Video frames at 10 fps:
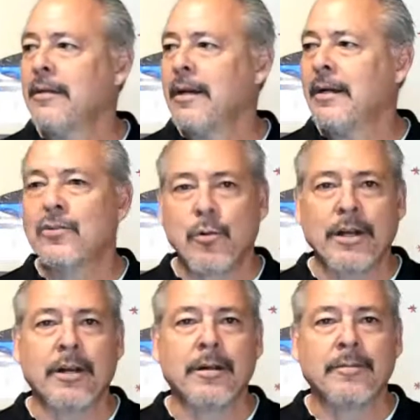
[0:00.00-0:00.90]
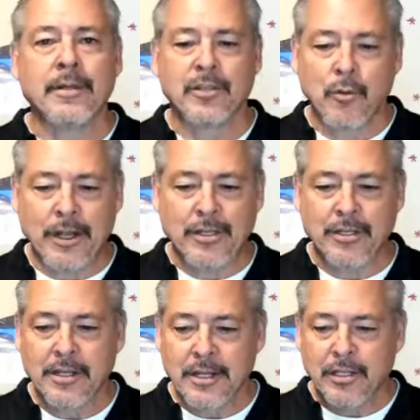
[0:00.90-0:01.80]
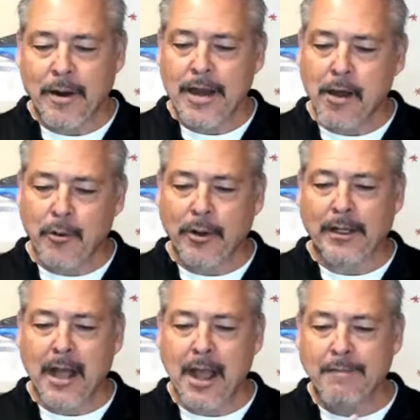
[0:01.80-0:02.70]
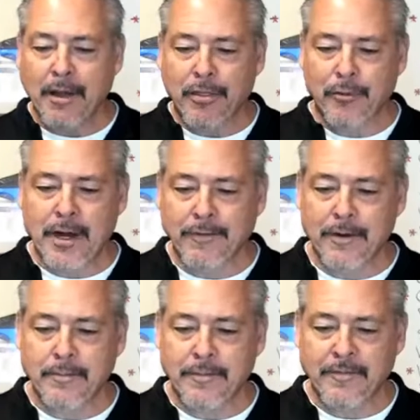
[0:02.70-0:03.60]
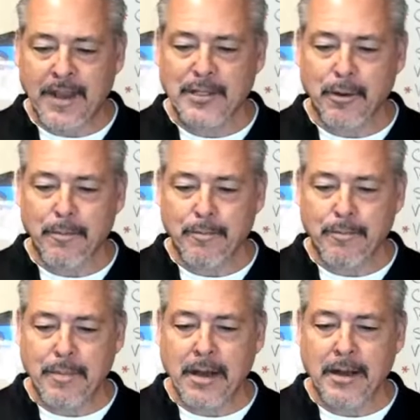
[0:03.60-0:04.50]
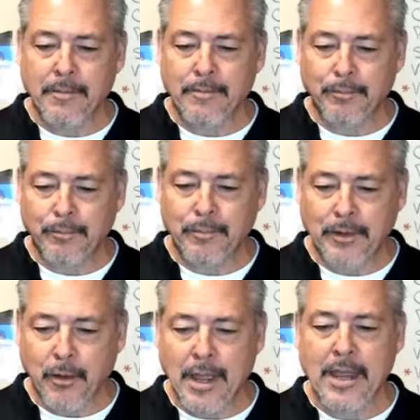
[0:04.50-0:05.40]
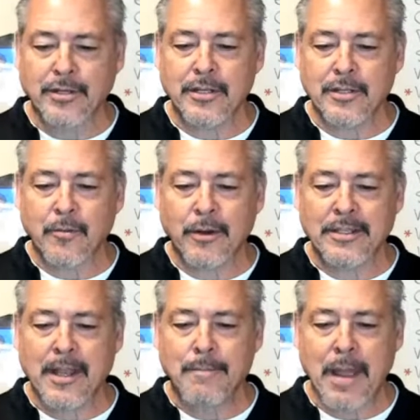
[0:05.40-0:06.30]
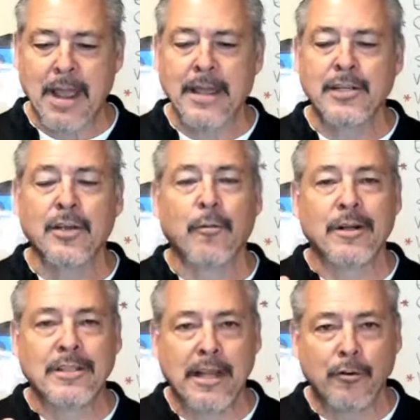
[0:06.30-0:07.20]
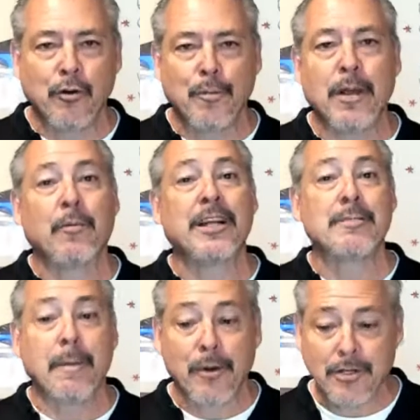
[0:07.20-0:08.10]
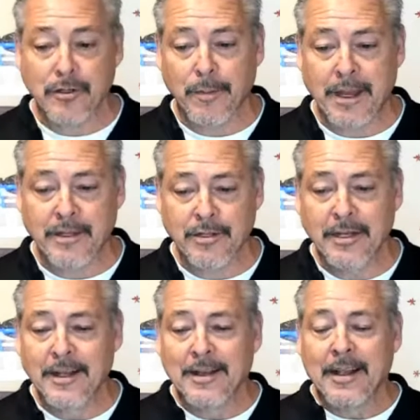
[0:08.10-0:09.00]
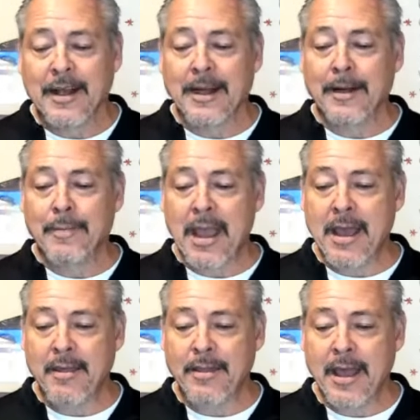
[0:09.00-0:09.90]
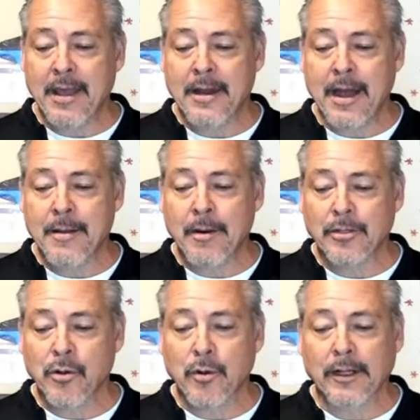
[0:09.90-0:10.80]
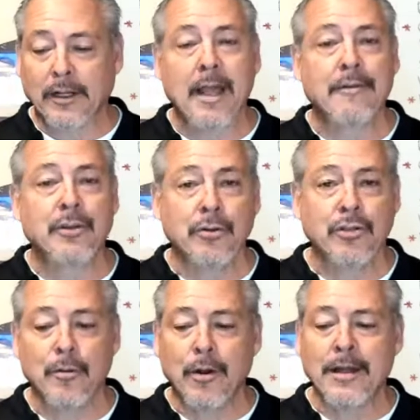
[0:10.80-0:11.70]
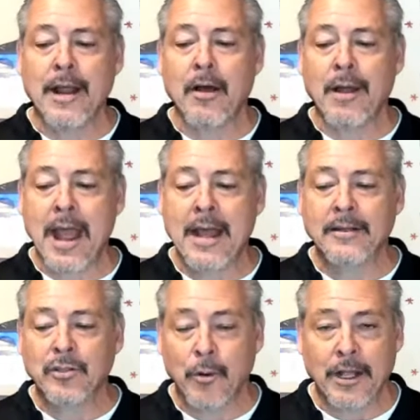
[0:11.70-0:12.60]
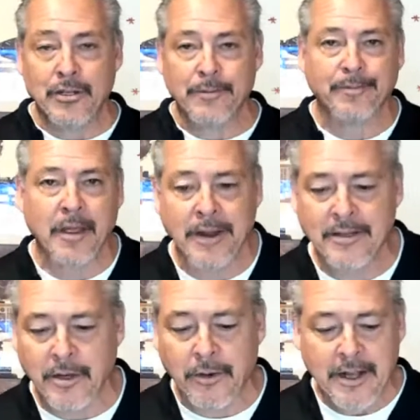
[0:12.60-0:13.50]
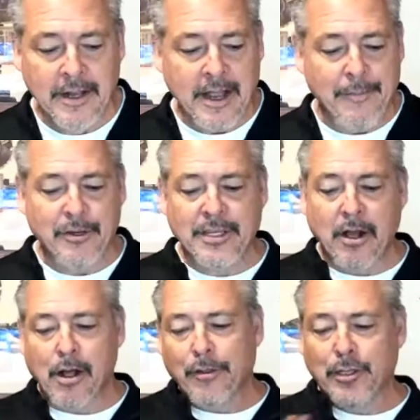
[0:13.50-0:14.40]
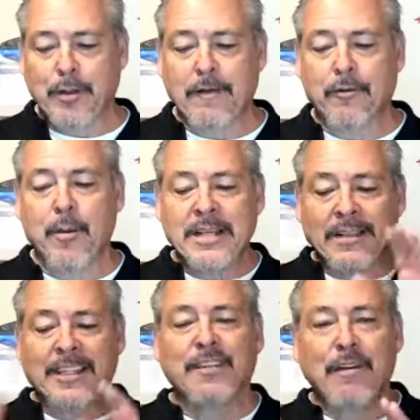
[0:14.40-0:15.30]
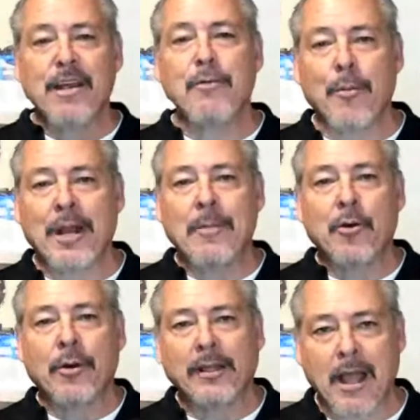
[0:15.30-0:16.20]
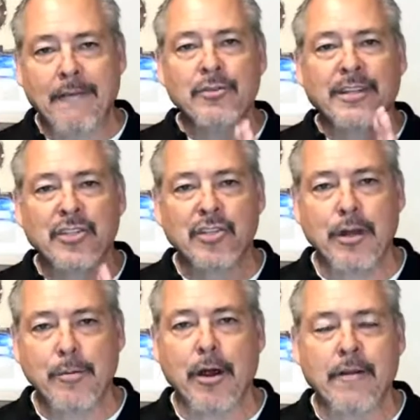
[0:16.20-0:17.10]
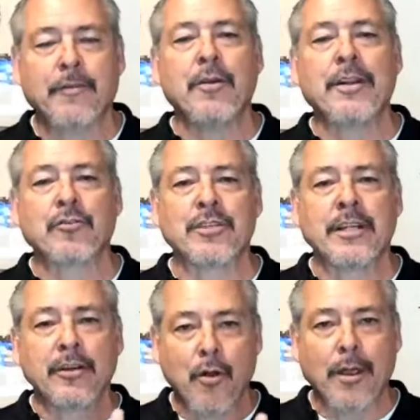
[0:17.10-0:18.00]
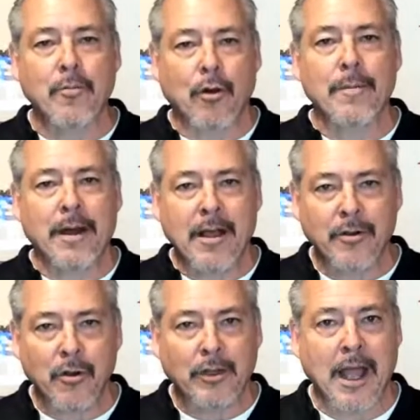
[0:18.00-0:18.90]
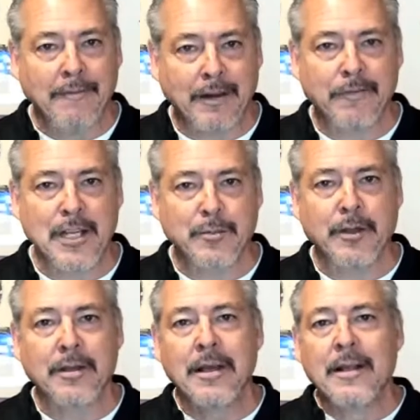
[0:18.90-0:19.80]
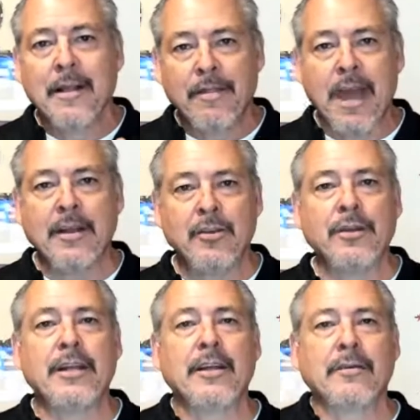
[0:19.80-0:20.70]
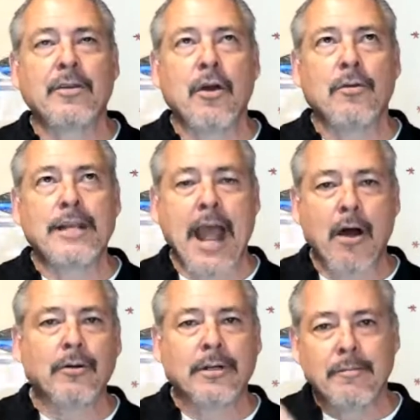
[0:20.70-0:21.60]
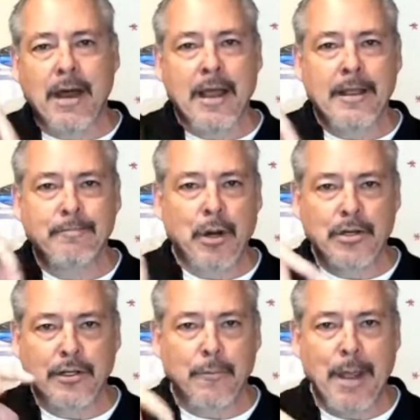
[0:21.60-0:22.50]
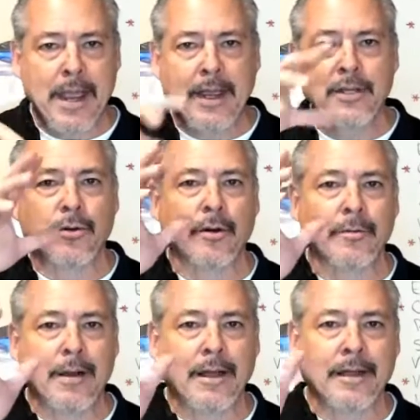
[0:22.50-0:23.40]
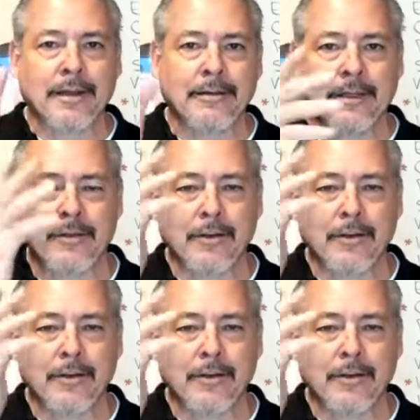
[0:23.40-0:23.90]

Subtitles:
Twitter, Twitch. So right now I'm going live on 3 different Facebook locations. One's a page, one's a group, and one is my personal page. And then I'm also going live in YouTube right now and Twitch. All right. So I'm using all those platforms. At this very moment, I'm going live using StreamYard. If you're interested in knowing more about how to go live on Facebook, then you need to go down my personal page or my, the